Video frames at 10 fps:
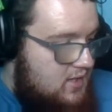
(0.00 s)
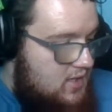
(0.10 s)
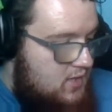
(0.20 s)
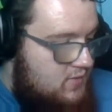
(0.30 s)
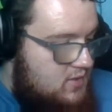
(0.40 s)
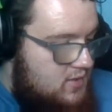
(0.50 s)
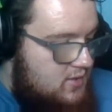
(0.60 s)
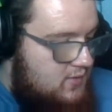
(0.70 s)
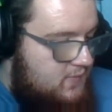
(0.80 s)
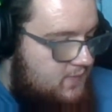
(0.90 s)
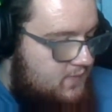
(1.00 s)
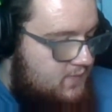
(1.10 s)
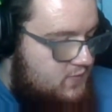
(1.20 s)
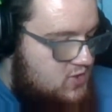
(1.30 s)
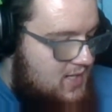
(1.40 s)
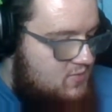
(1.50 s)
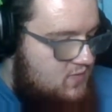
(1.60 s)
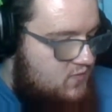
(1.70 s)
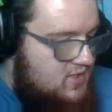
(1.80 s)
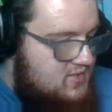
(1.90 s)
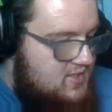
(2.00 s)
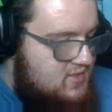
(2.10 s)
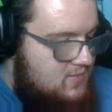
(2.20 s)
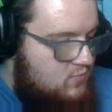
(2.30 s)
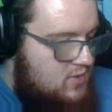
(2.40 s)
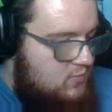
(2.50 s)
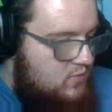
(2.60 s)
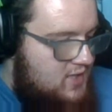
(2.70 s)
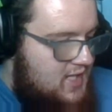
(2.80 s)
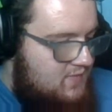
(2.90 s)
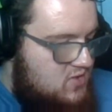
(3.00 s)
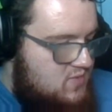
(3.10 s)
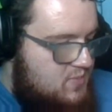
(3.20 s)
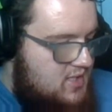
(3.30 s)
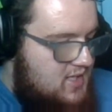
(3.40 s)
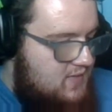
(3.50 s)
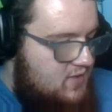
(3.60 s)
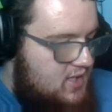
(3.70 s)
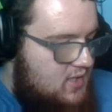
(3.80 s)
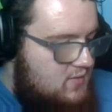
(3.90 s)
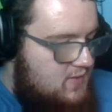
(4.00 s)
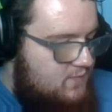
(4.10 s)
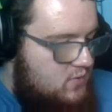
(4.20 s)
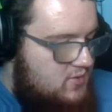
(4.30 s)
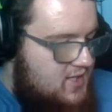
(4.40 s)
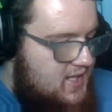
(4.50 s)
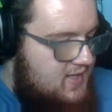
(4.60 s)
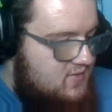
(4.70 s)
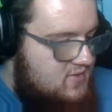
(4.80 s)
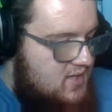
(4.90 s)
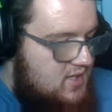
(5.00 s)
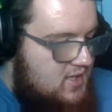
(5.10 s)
All in all, Chapter 3 Season 1 will have a spin of 104 days.